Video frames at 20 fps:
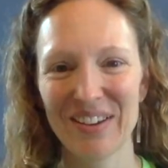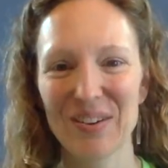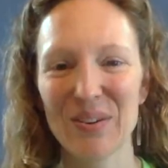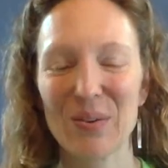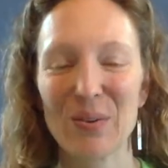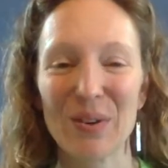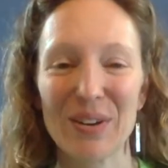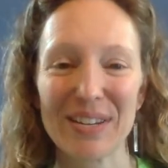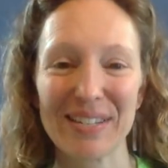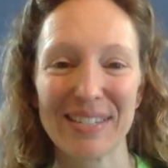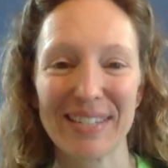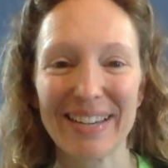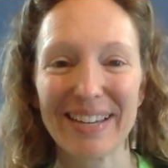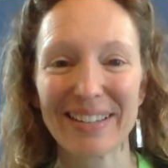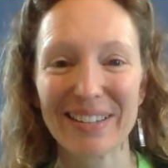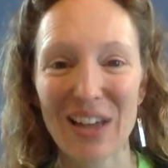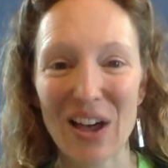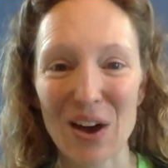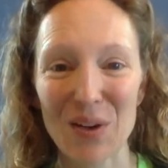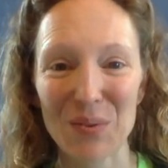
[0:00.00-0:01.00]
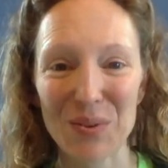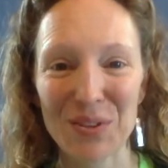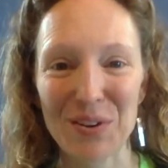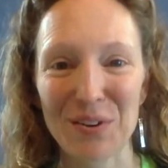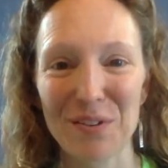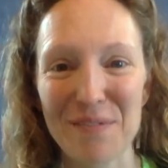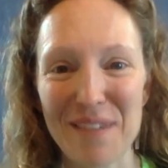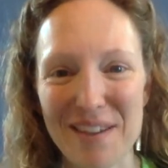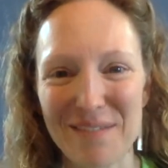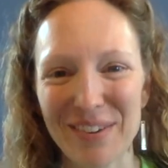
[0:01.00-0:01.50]
Or to sing along with
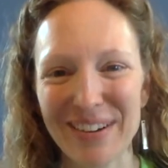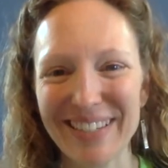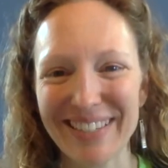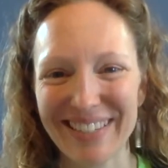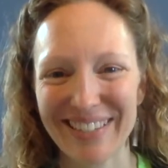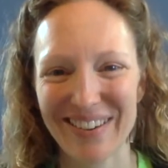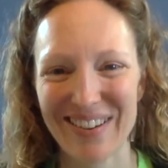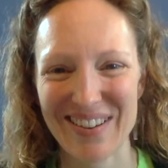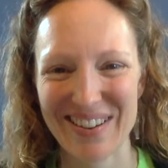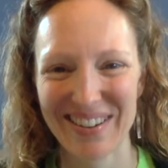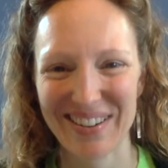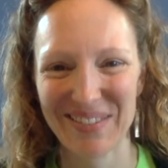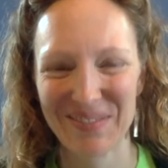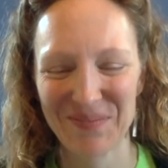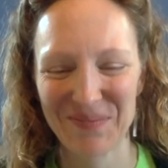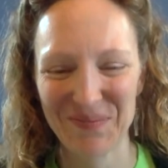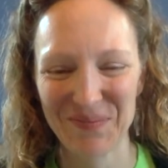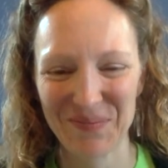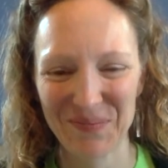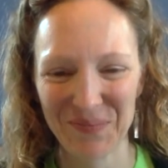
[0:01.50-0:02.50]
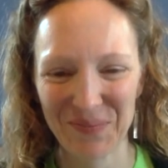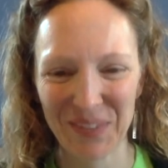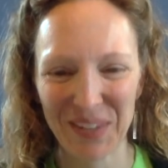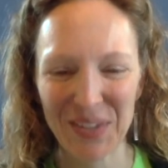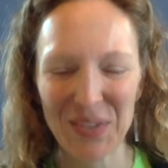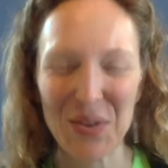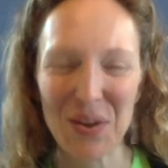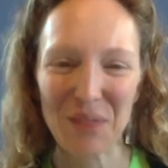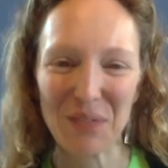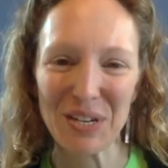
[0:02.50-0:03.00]
your favorite song,
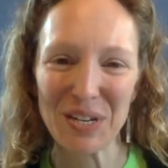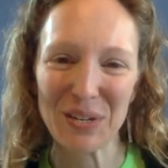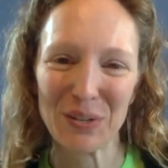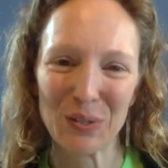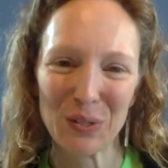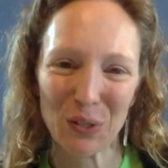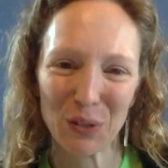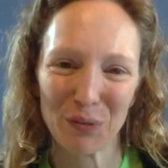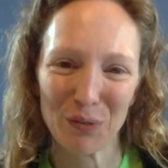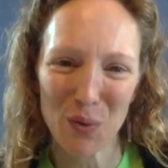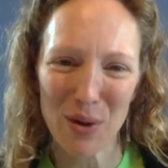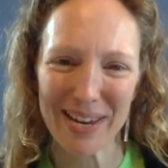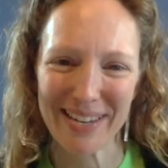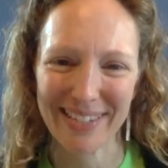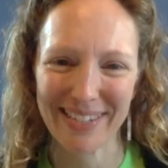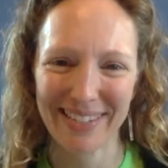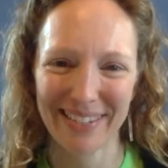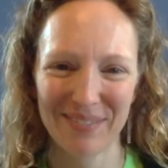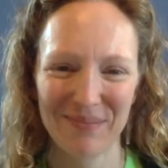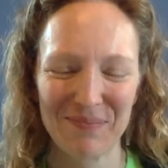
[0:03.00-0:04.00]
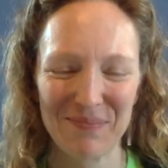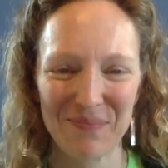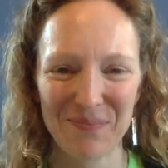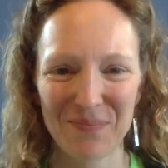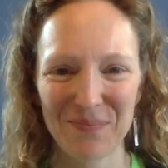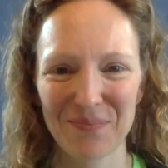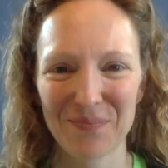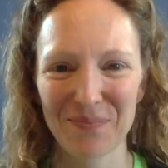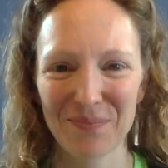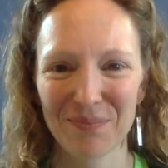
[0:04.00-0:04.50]
you have to use your voice.
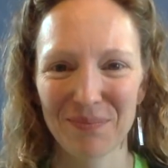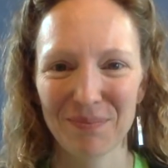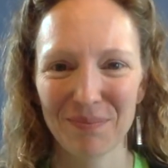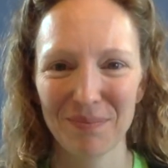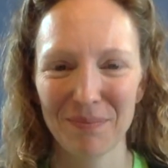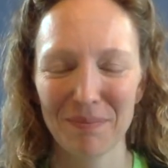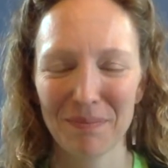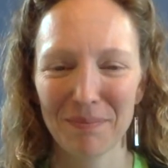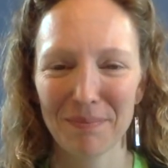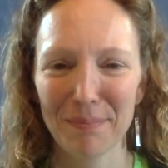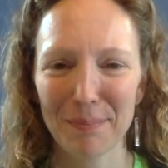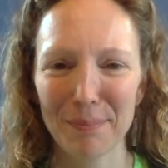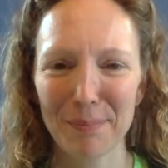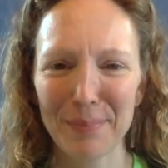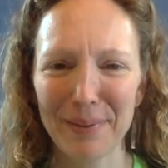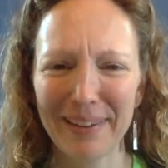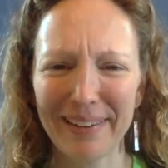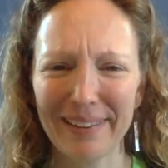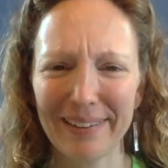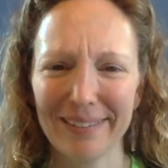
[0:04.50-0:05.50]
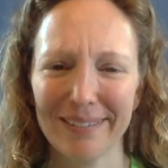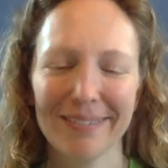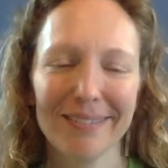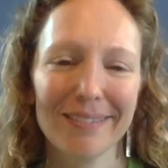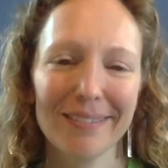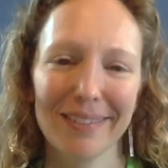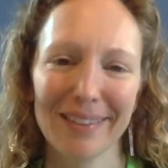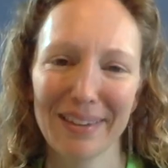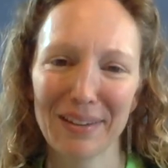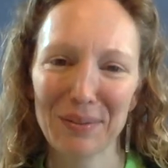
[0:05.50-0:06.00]
But
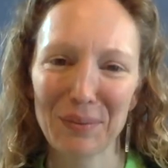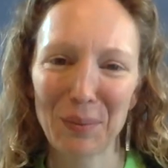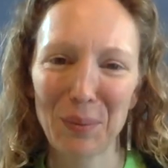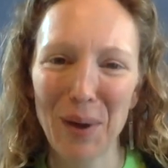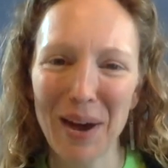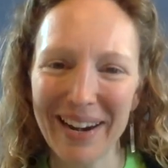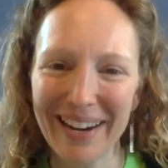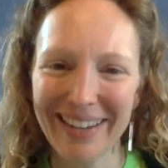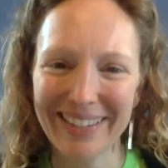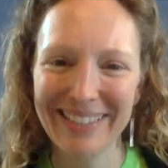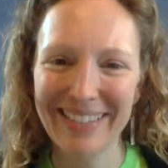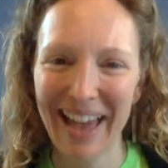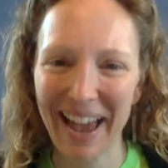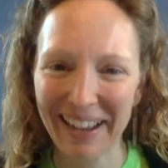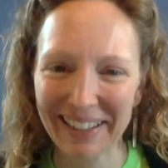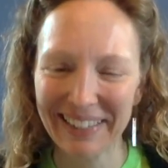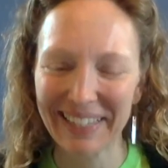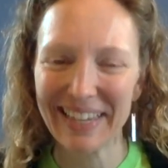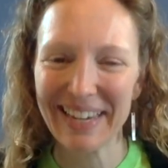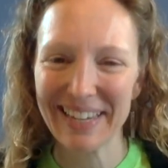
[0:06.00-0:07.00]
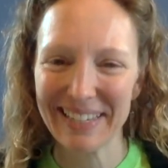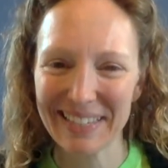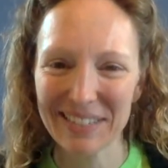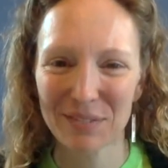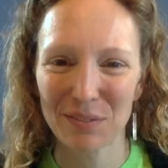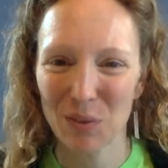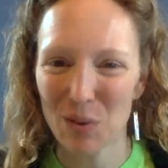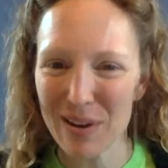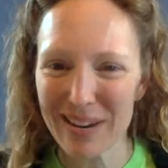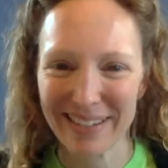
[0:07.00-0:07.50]
what exactly is a
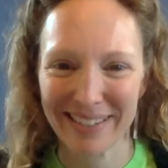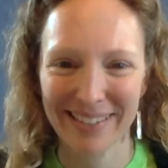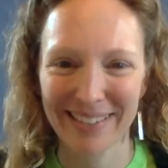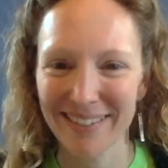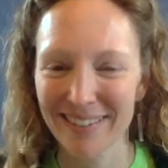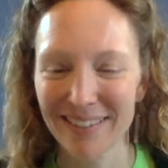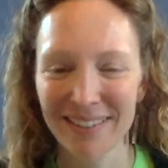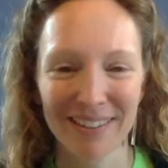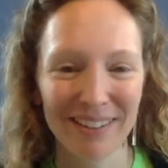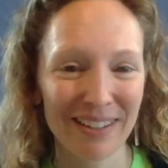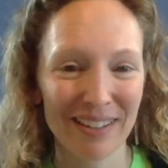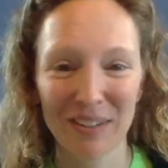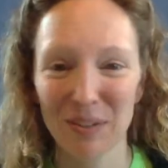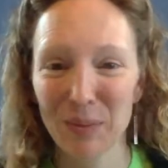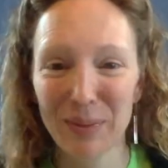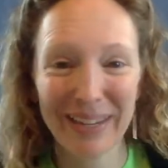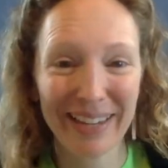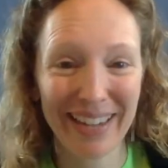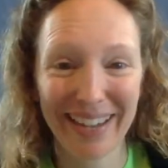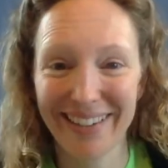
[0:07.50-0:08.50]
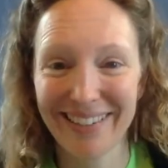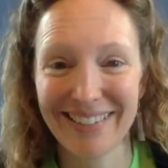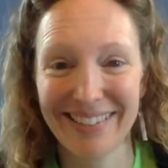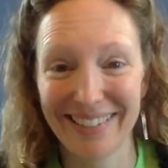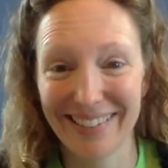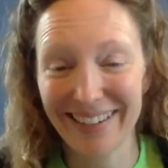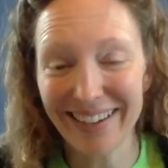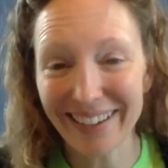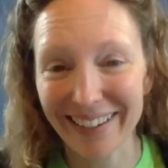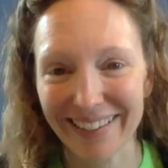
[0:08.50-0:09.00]
voice? We can't
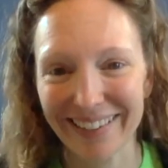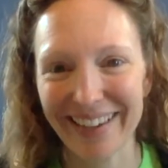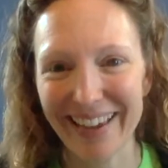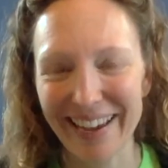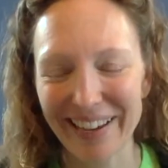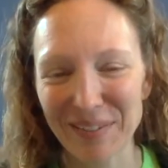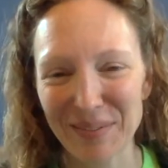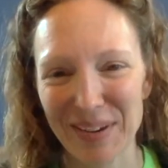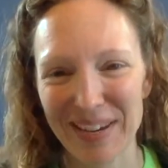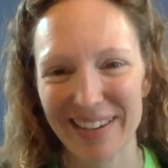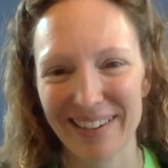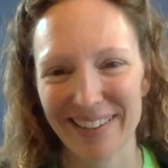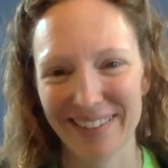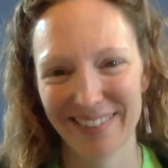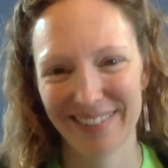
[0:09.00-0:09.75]
see it, can we?